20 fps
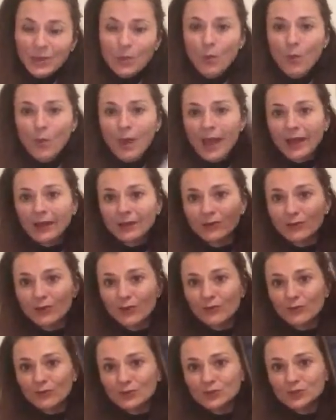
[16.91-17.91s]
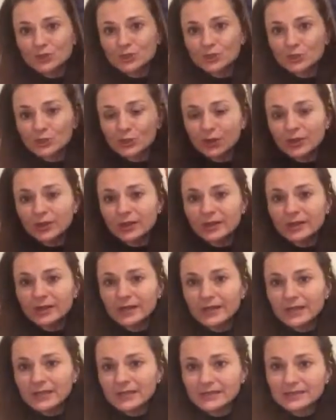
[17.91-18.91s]
One for sure
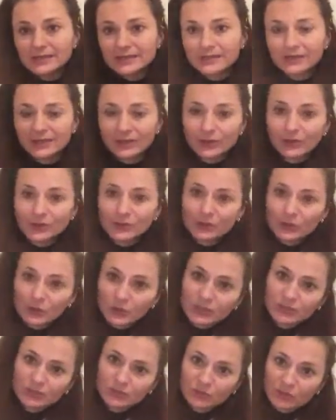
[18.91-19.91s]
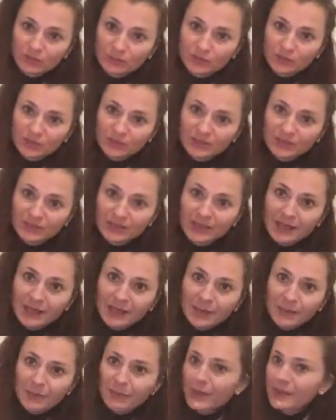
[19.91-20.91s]
is uh, yoga scriptures
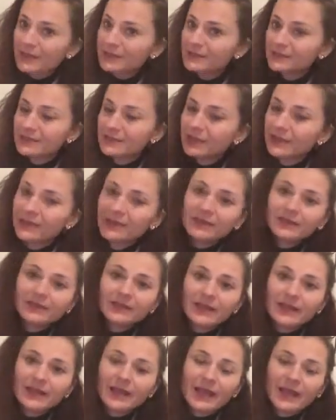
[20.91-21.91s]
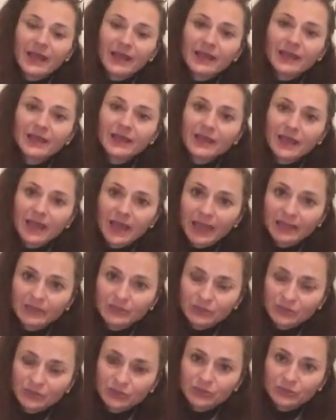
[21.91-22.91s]
but another day I
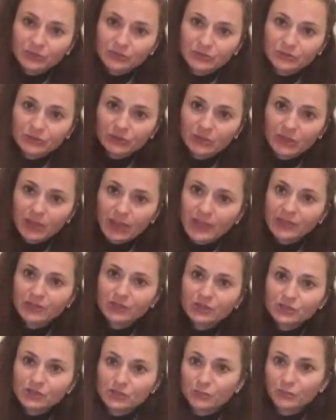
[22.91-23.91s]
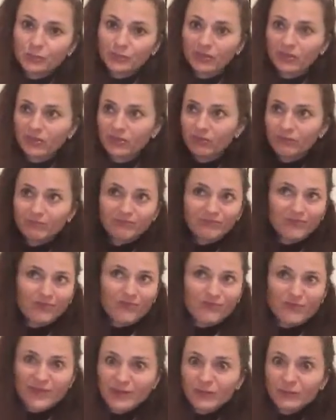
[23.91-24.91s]
had the lunch with
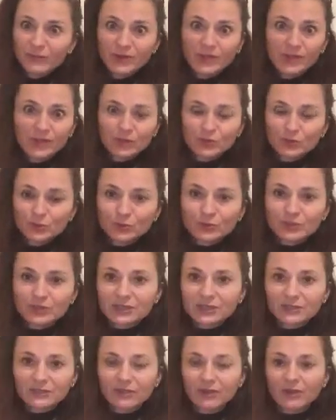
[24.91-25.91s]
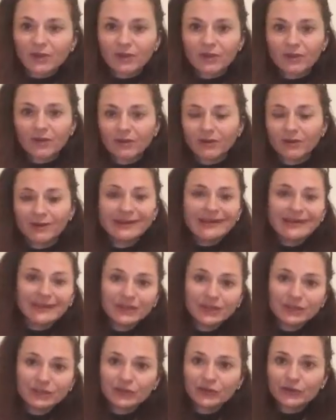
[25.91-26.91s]
very successful
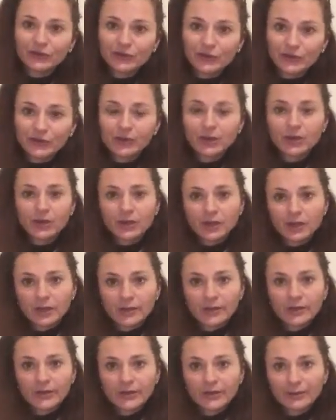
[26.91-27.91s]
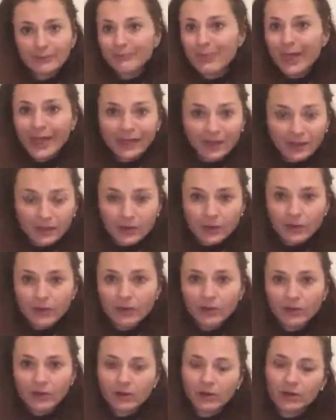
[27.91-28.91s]
leader
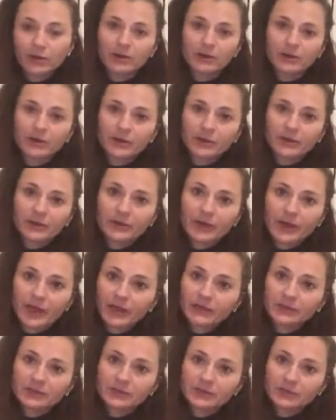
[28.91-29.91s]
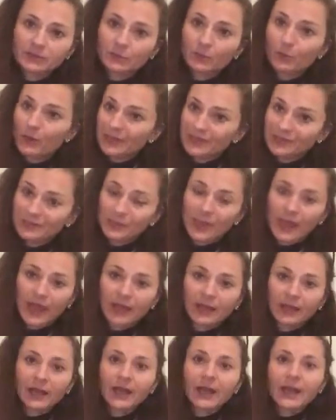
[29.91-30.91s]
banker uh, and wise
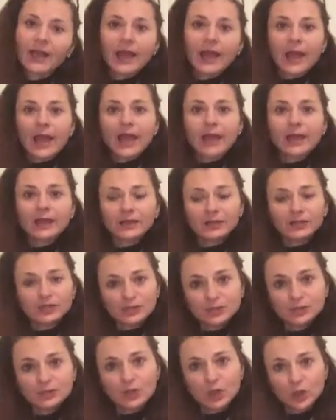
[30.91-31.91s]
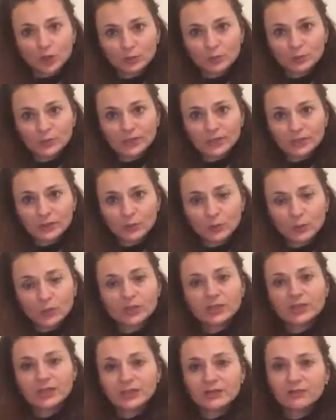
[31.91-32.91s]
man. And he taught me
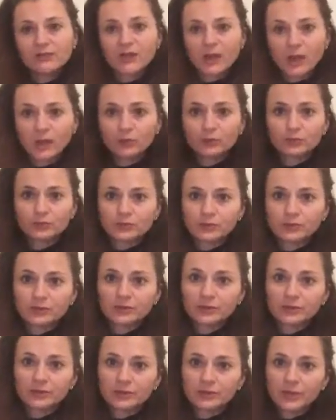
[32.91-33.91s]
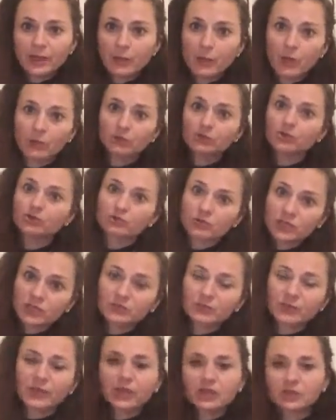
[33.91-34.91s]
what he found uh, about
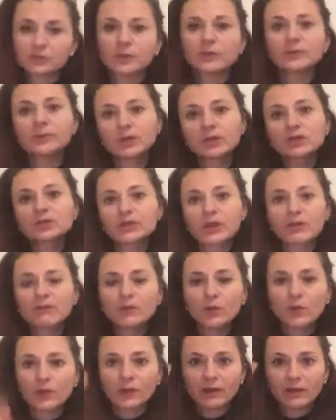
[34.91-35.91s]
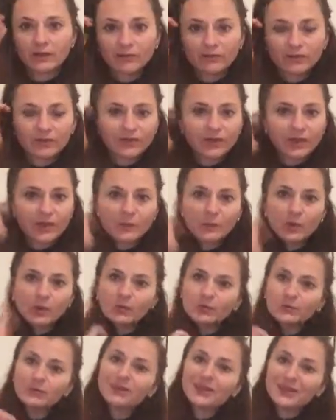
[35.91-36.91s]
stress management because I'm working with him
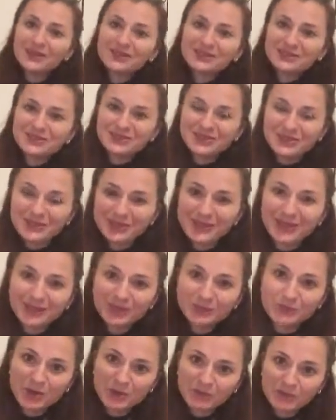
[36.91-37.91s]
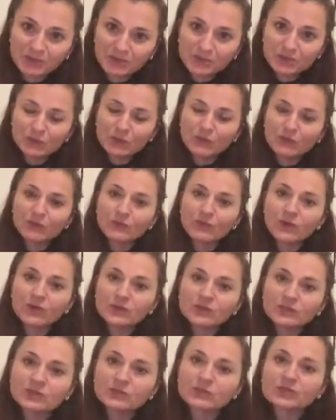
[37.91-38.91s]
on his uh, experiences of
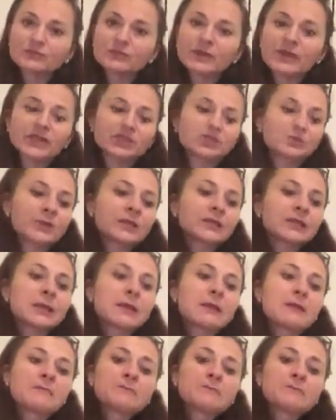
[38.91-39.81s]
uh, stress management.